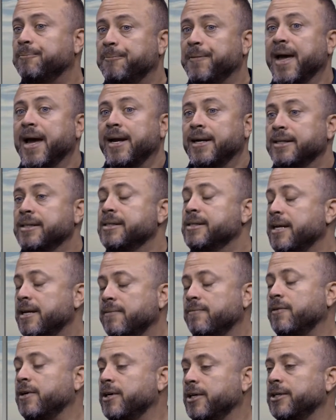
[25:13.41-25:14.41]
That is a
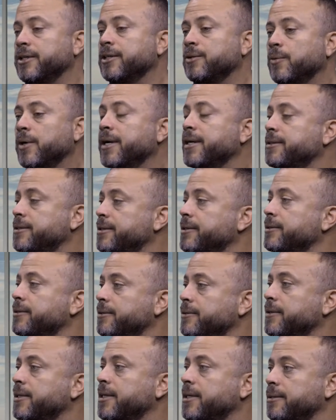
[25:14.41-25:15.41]
very good way
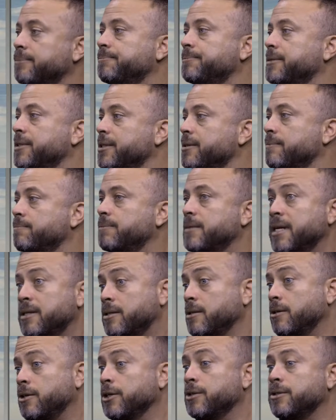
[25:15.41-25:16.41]
to
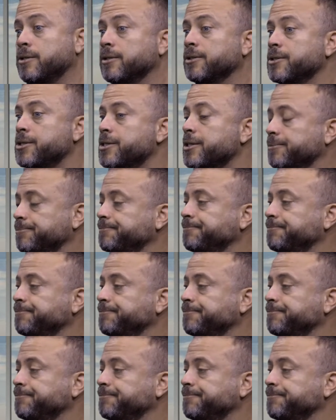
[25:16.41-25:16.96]
that's a good solution.